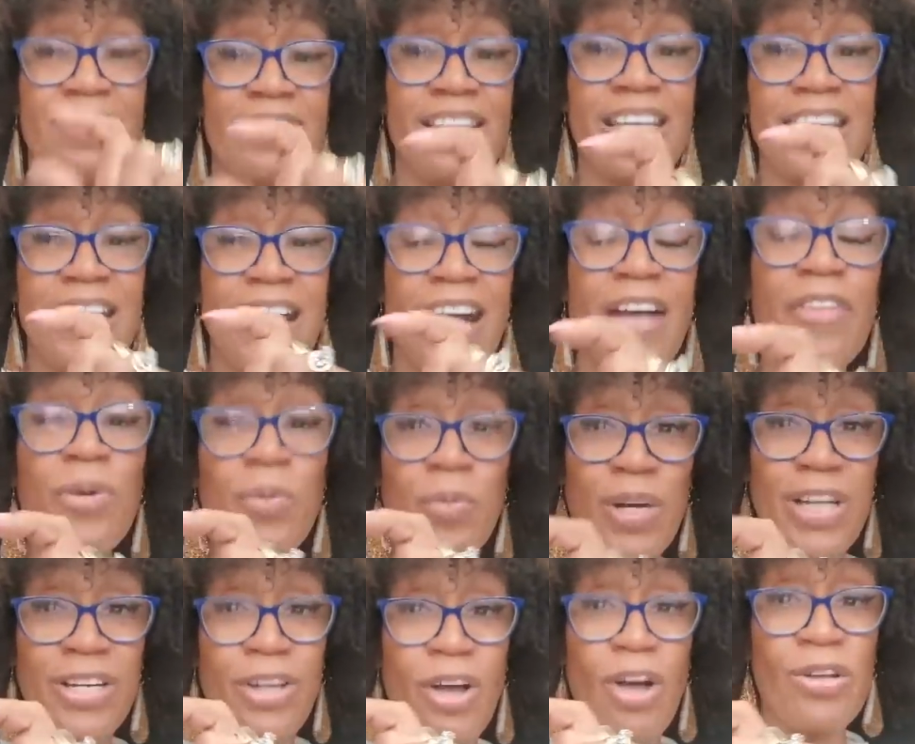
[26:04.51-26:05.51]
The other
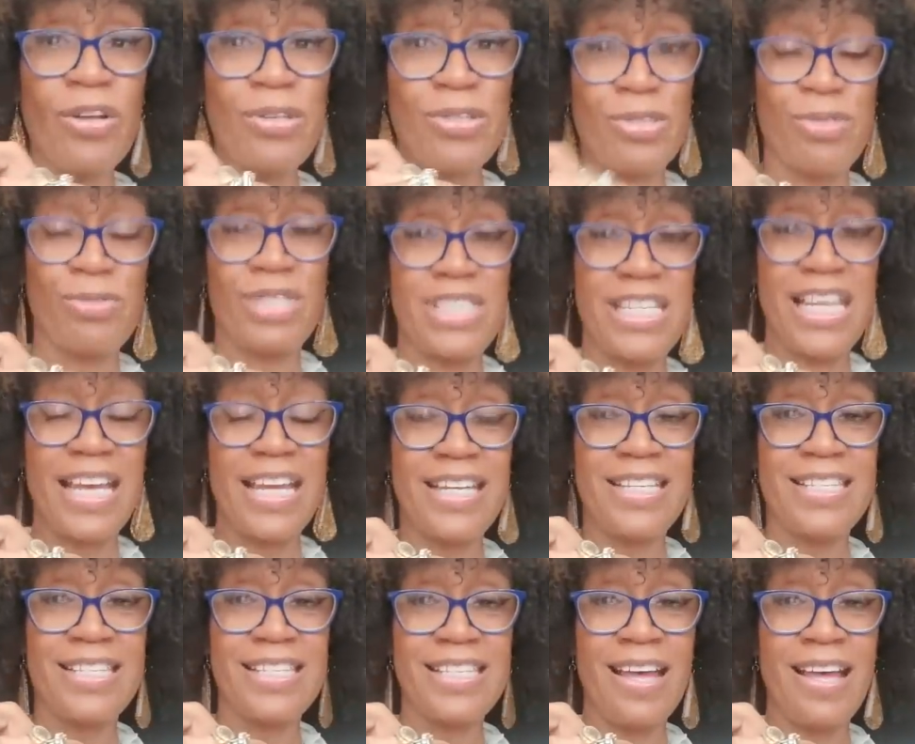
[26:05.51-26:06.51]
one also says,